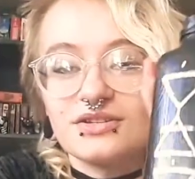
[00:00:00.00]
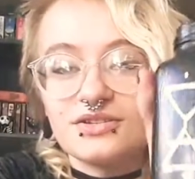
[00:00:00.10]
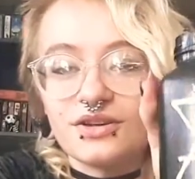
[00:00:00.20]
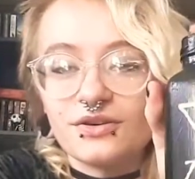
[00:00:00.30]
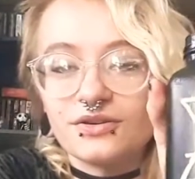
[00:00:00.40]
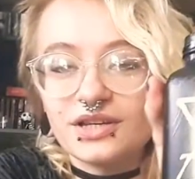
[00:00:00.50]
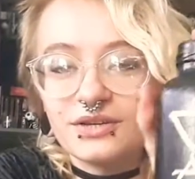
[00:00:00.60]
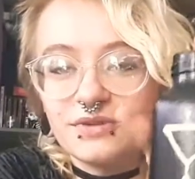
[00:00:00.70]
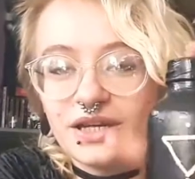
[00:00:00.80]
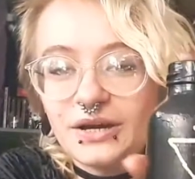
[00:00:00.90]
So
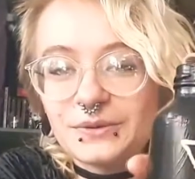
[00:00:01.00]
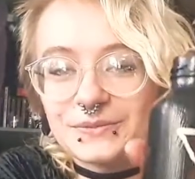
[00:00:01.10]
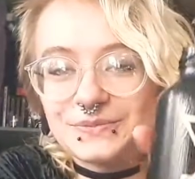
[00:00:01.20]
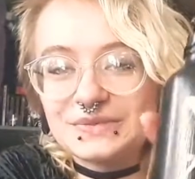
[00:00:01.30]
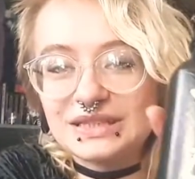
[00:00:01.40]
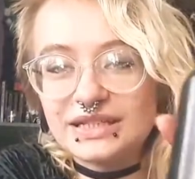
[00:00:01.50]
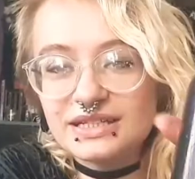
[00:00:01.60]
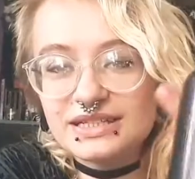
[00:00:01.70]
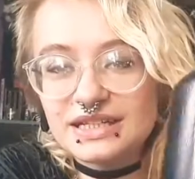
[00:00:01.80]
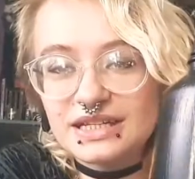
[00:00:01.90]
here we go.
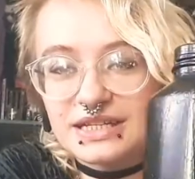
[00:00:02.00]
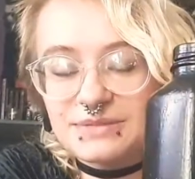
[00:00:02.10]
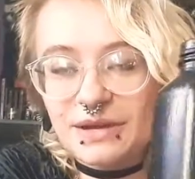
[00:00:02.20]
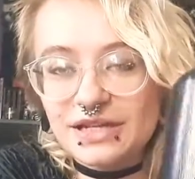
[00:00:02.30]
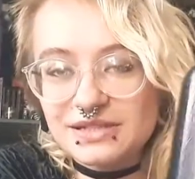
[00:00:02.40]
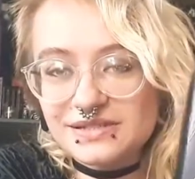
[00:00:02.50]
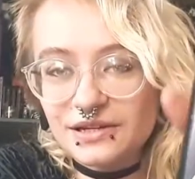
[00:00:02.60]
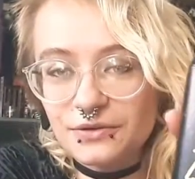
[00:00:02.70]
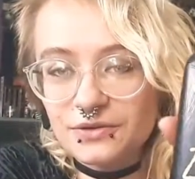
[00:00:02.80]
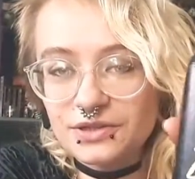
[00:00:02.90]
This is my
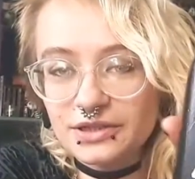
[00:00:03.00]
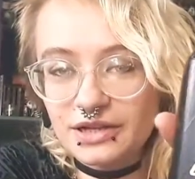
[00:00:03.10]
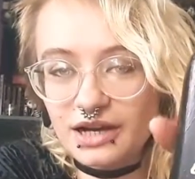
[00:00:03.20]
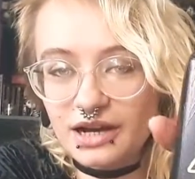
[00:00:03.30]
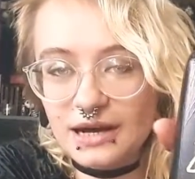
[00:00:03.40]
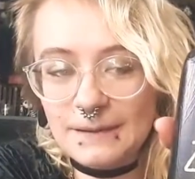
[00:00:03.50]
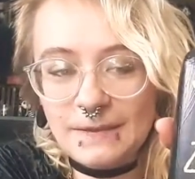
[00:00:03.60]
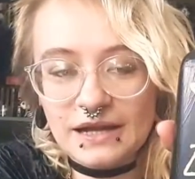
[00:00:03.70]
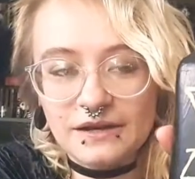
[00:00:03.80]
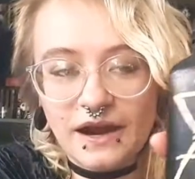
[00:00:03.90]
incense holder.
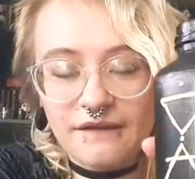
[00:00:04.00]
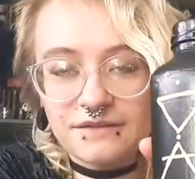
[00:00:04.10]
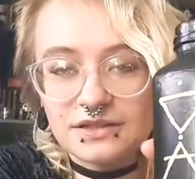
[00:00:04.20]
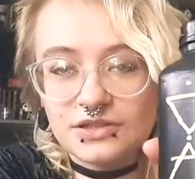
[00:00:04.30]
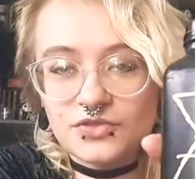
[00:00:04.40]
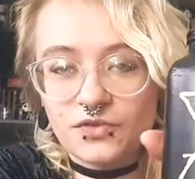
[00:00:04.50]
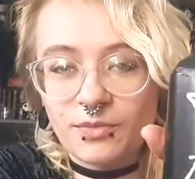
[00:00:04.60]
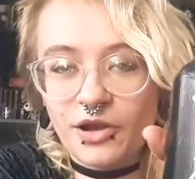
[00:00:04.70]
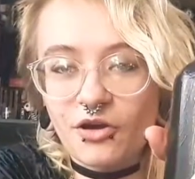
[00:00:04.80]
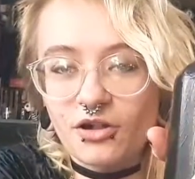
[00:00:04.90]
I crafted this for
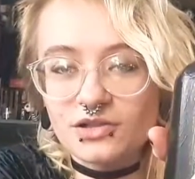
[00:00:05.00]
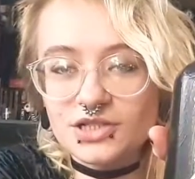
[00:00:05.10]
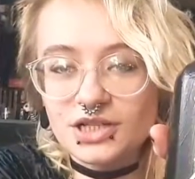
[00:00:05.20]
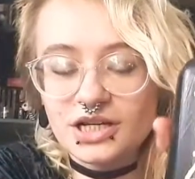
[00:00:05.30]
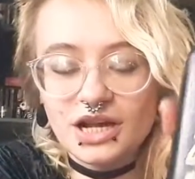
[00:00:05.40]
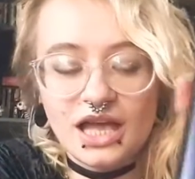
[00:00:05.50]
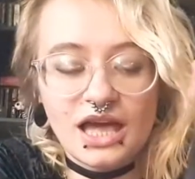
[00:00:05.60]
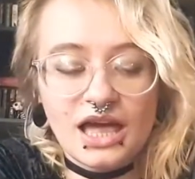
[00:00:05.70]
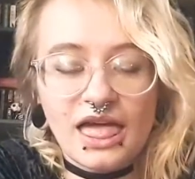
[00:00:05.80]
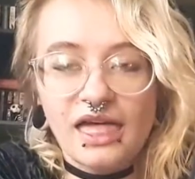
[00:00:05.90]
my altar,
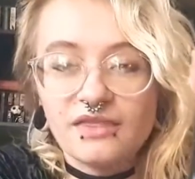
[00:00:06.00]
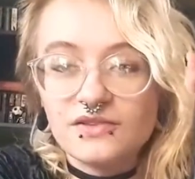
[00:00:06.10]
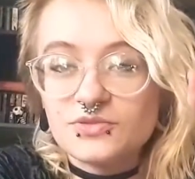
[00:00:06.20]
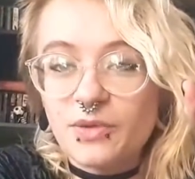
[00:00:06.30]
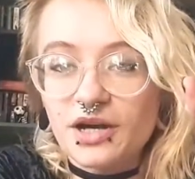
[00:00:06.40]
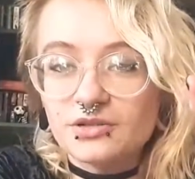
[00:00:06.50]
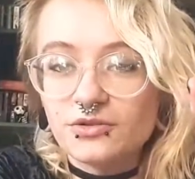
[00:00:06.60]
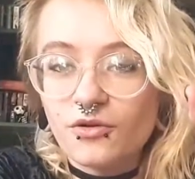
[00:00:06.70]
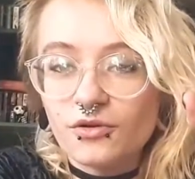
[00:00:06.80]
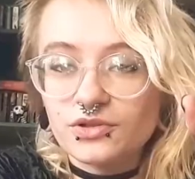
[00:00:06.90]
and these
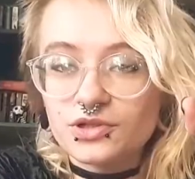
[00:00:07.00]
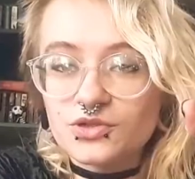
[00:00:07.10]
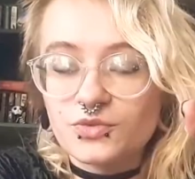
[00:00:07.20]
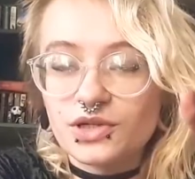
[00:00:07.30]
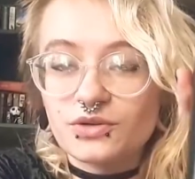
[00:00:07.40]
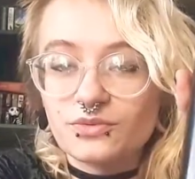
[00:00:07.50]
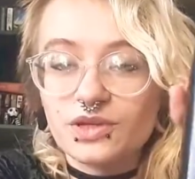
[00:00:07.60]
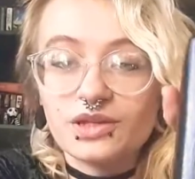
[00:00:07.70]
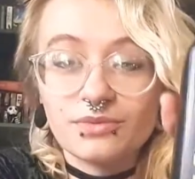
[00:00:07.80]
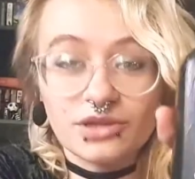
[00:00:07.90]
bottle holders work
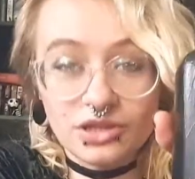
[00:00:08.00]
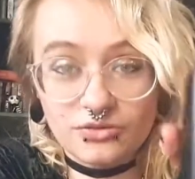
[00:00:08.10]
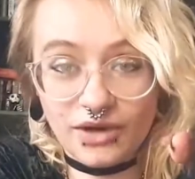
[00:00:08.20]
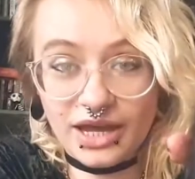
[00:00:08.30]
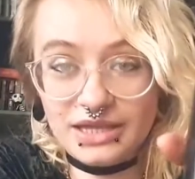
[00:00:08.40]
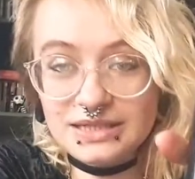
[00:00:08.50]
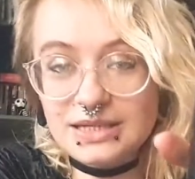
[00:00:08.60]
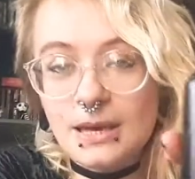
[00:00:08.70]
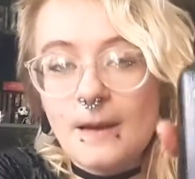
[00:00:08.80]
really great